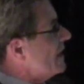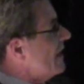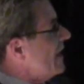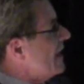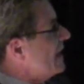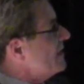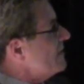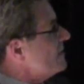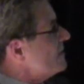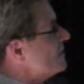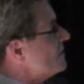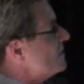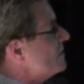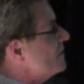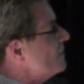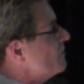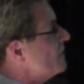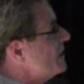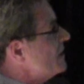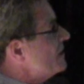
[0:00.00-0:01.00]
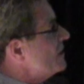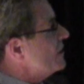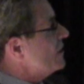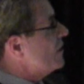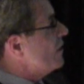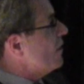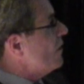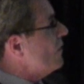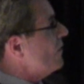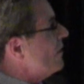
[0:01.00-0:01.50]
guidance, the
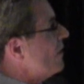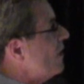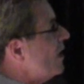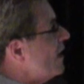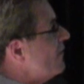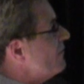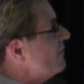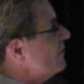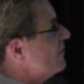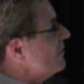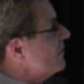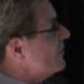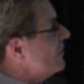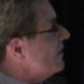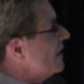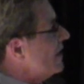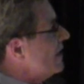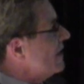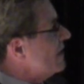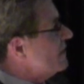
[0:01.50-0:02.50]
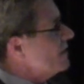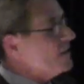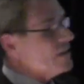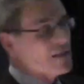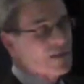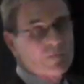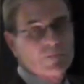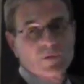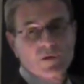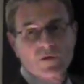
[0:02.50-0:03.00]
PTO office, and
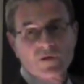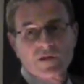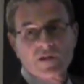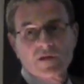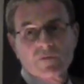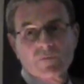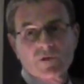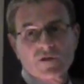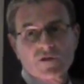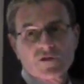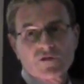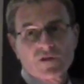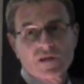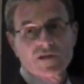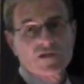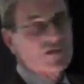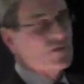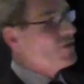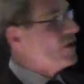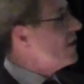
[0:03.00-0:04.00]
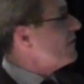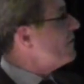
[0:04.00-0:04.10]
the building administration